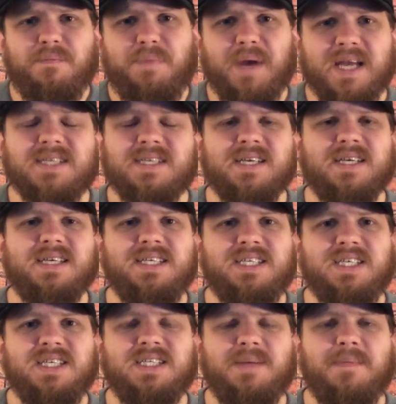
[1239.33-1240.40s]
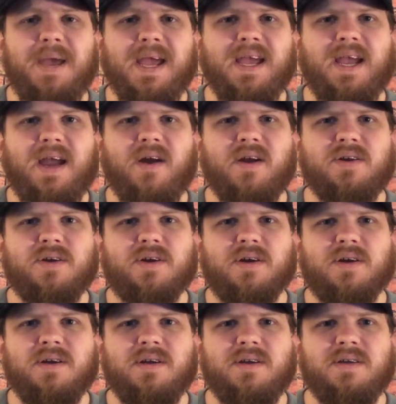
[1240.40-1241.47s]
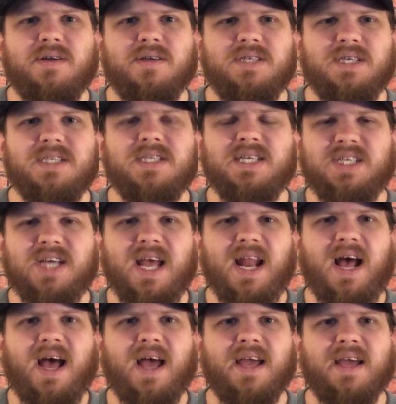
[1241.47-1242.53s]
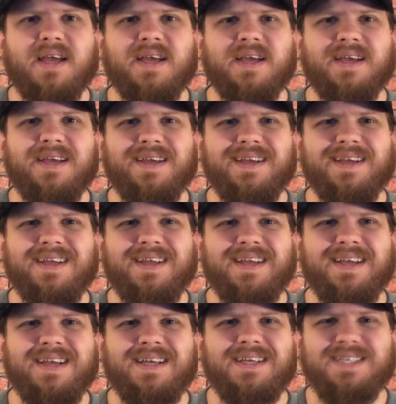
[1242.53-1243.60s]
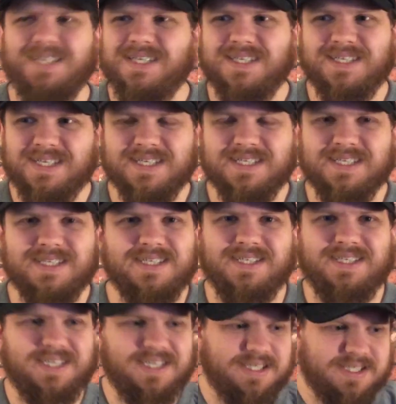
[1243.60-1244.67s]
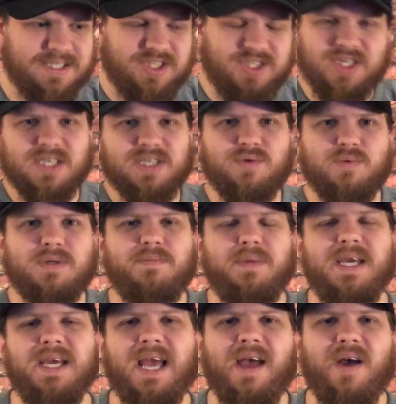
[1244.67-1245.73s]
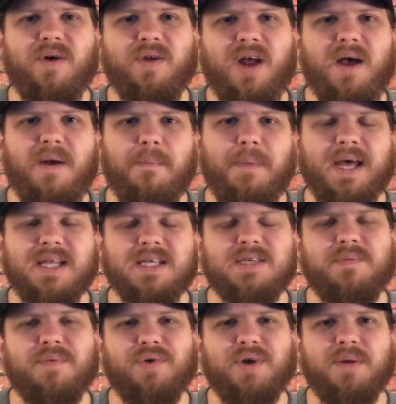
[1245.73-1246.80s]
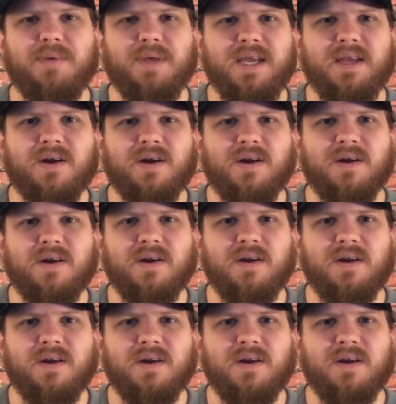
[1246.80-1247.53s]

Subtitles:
basically she's the main character. She's the Jedi. She's just was being held up by the Supreme Leader.